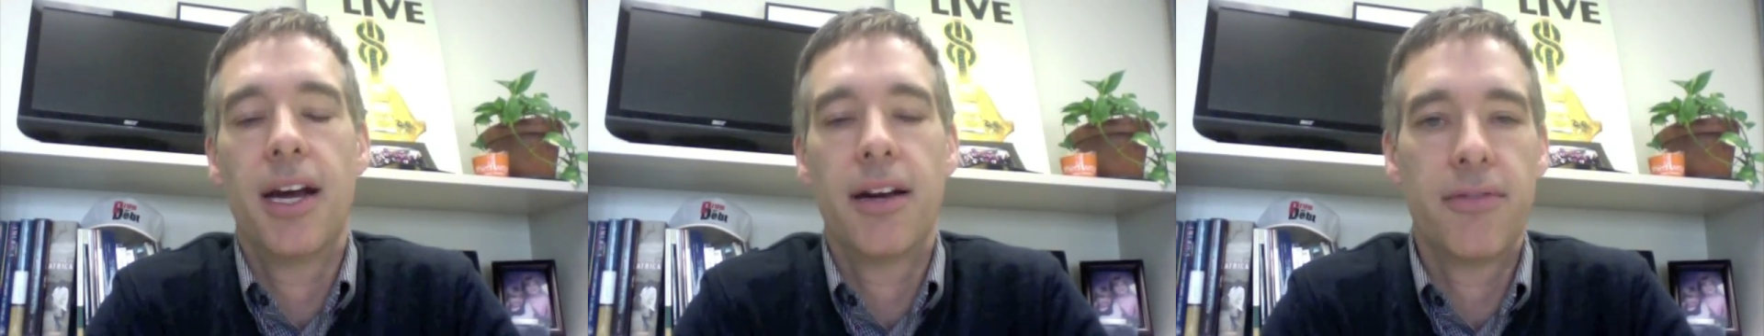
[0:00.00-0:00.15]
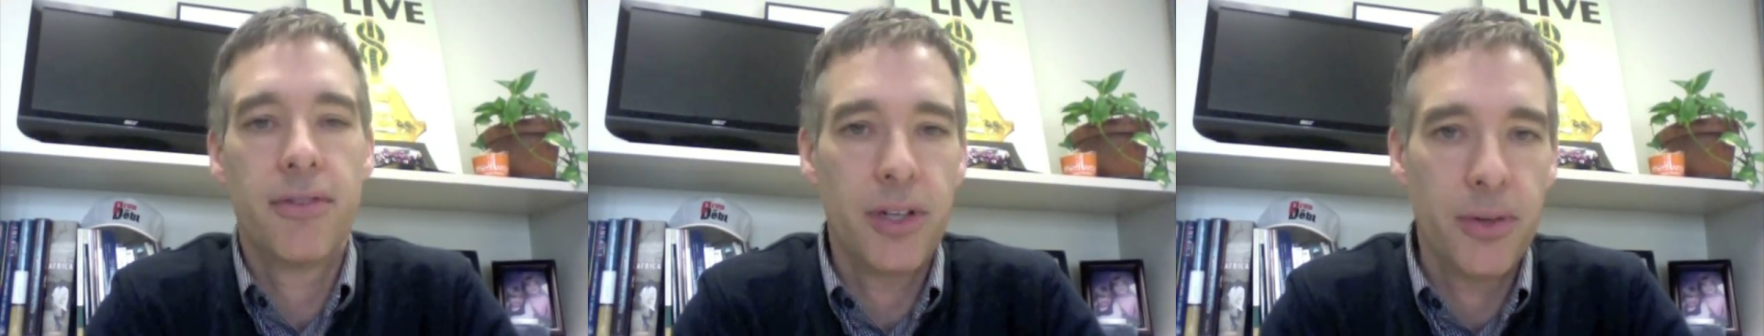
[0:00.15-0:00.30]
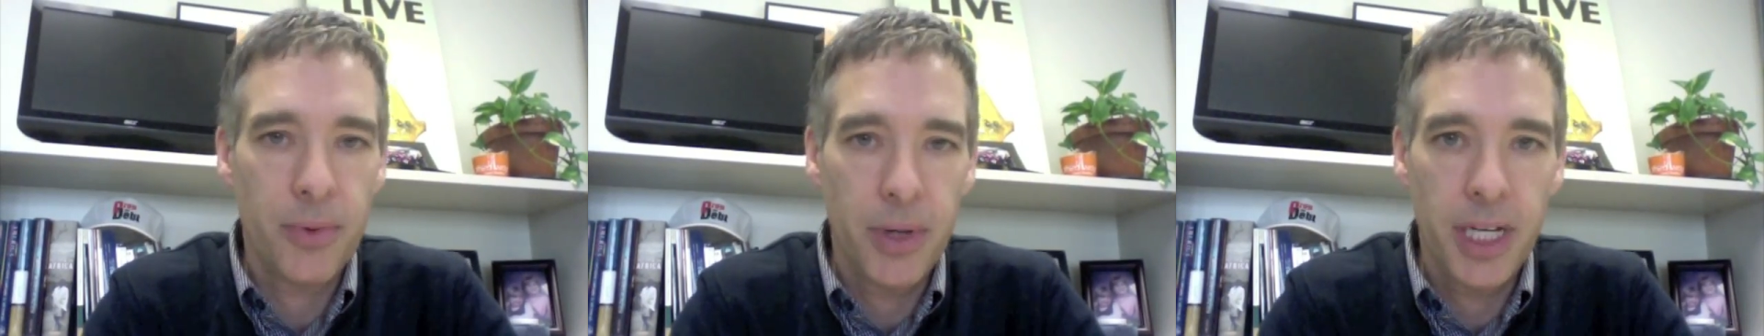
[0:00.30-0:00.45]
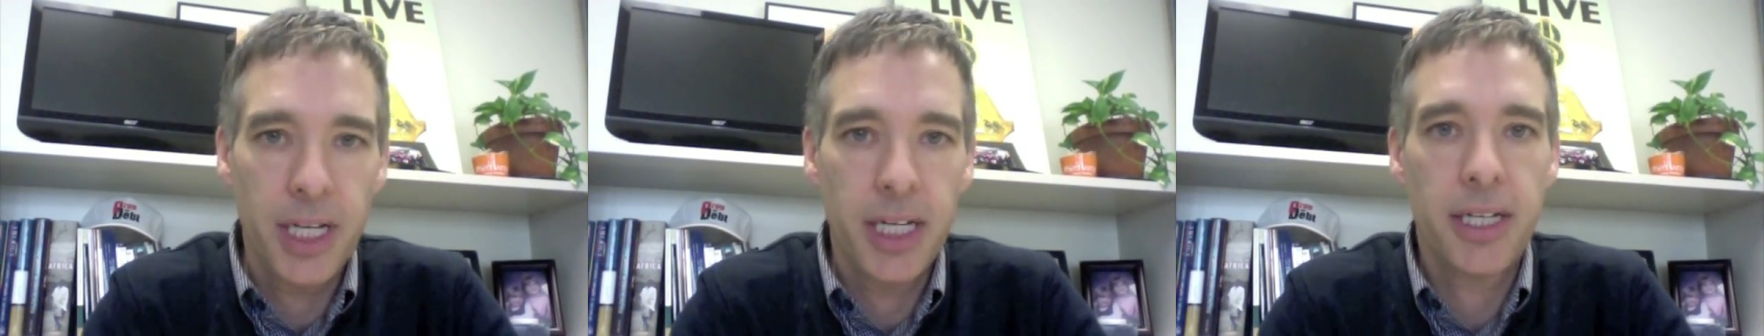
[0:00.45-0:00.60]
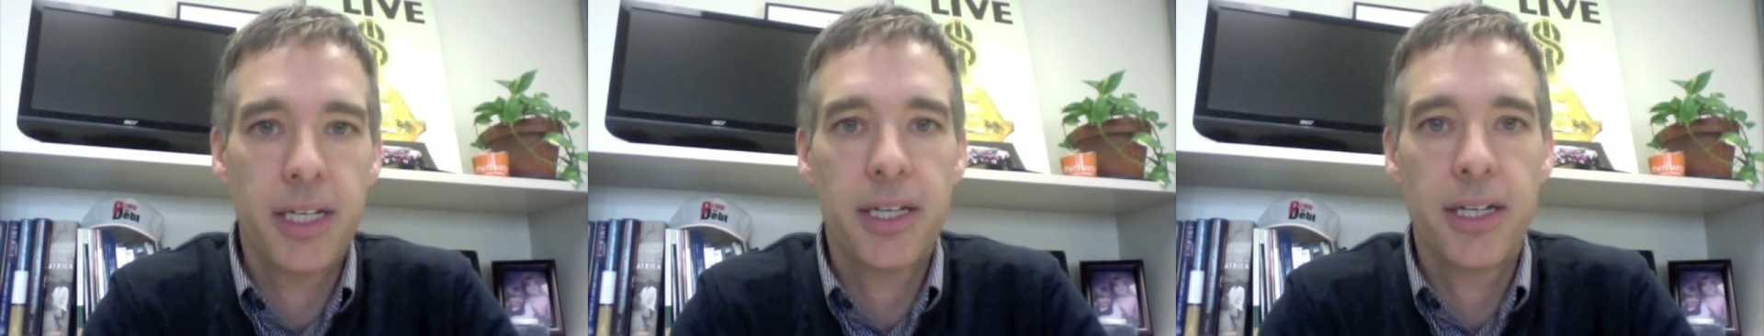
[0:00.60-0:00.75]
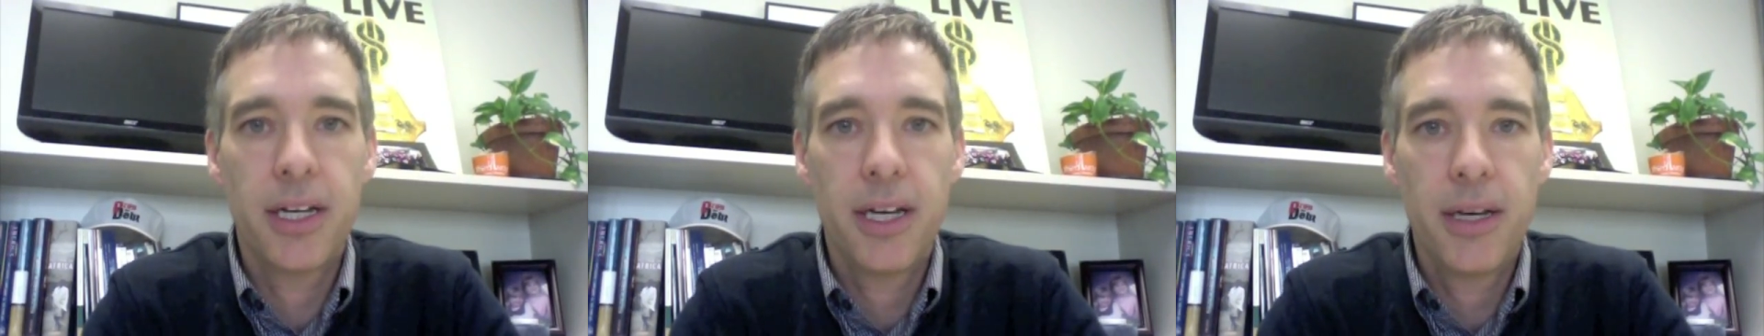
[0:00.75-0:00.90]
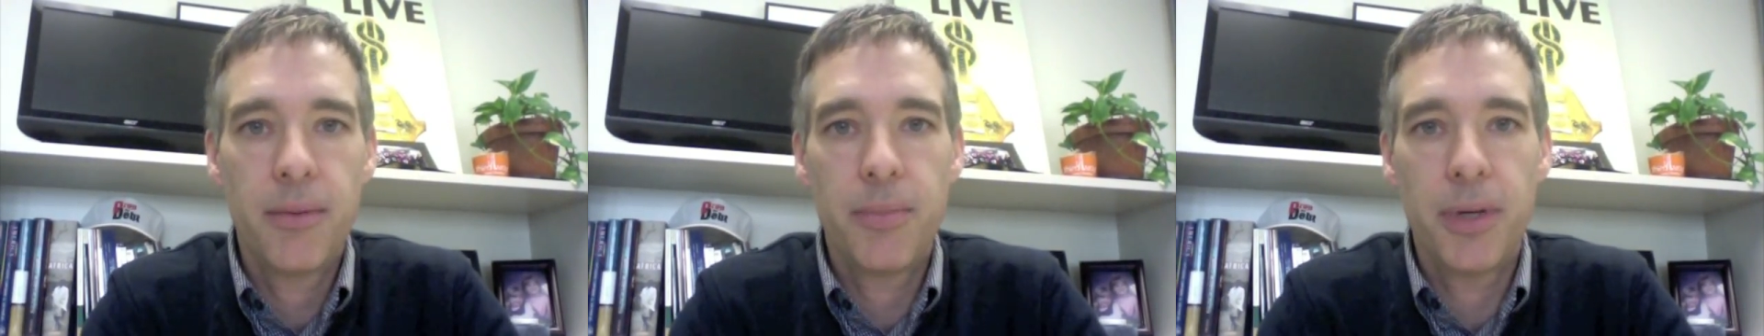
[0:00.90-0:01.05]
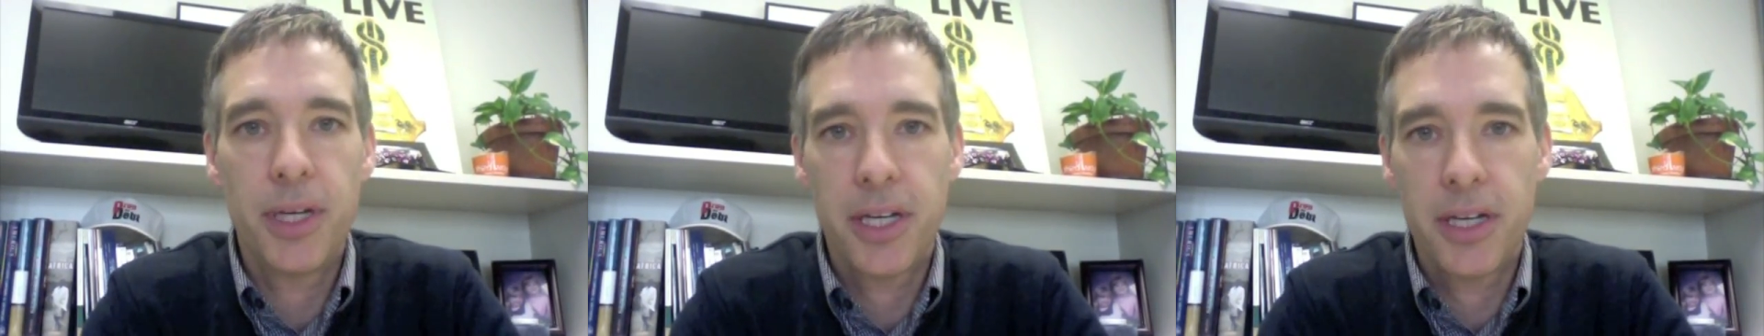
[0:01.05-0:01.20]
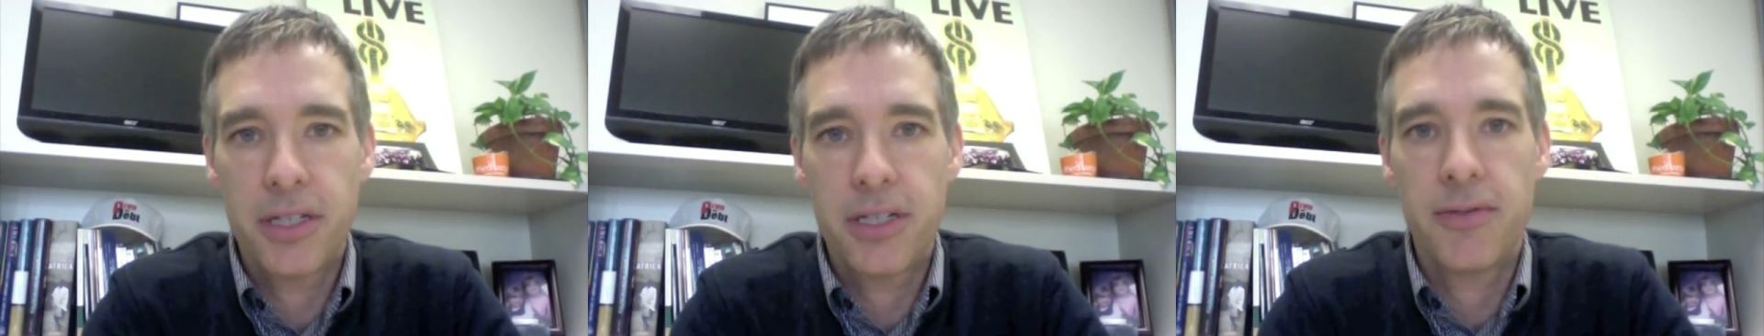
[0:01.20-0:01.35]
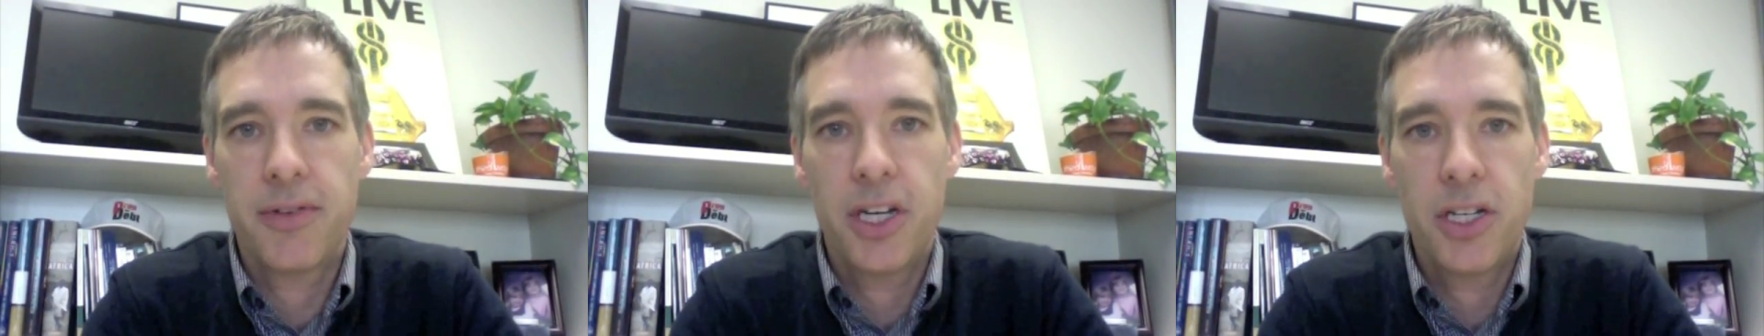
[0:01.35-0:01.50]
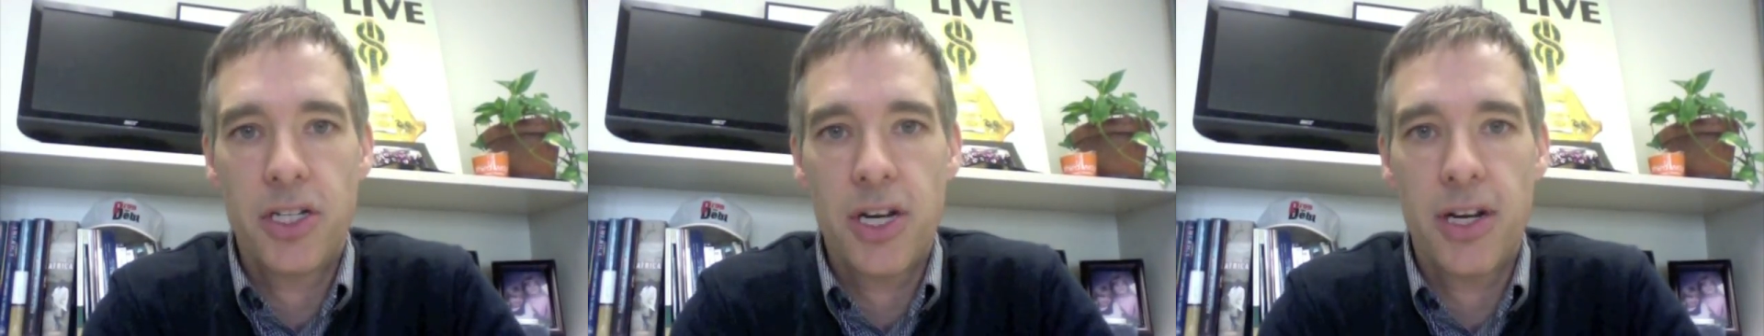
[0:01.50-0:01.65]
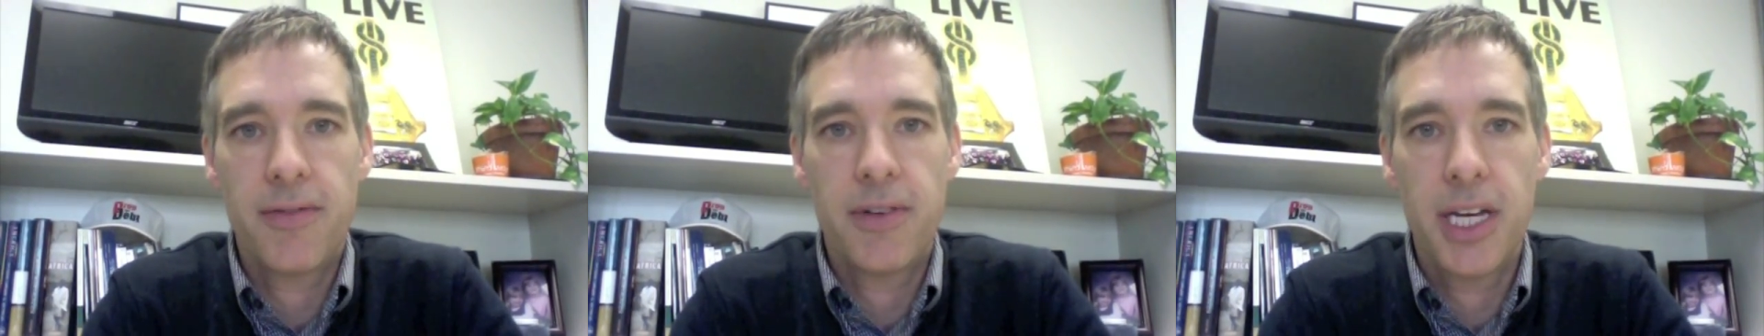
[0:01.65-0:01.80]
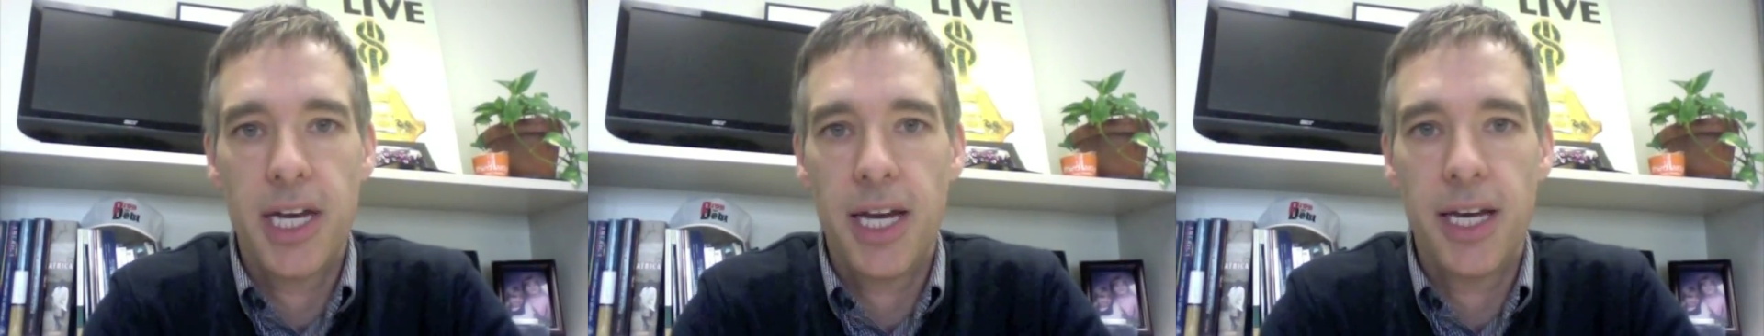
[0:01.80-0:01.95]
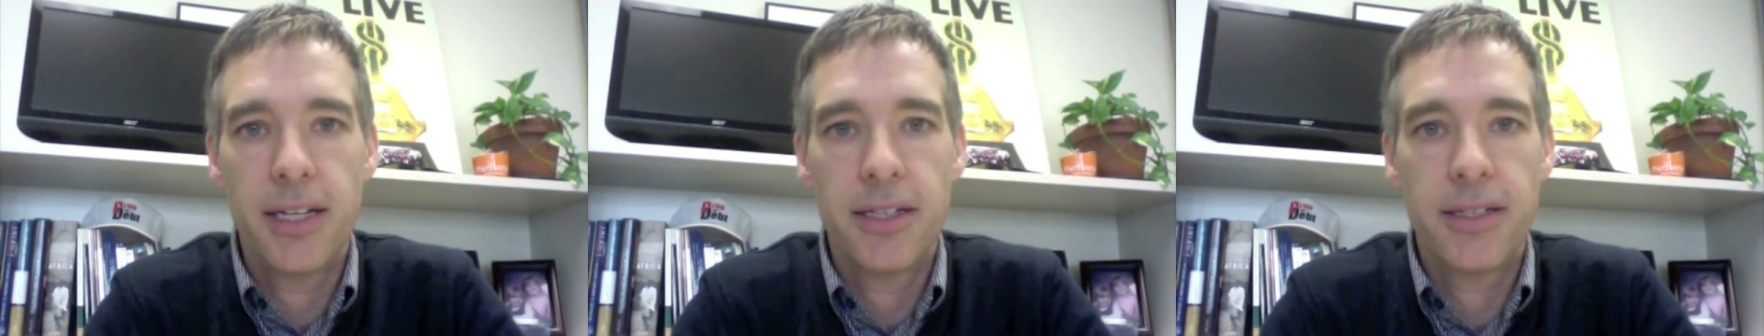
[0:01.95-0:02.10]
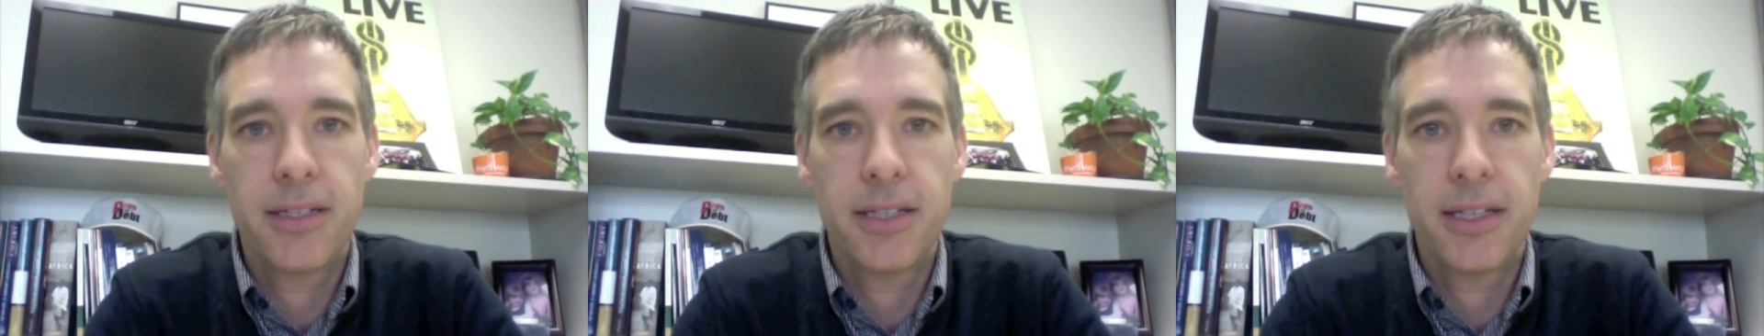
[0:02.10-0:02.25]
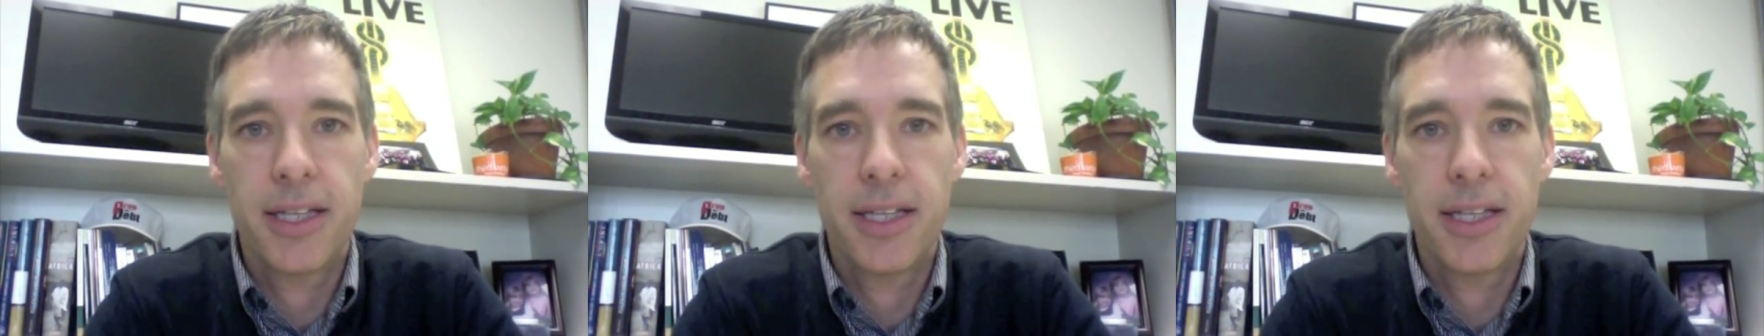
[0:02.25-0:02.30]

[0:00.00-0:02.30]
every week because of HIV/AIDS.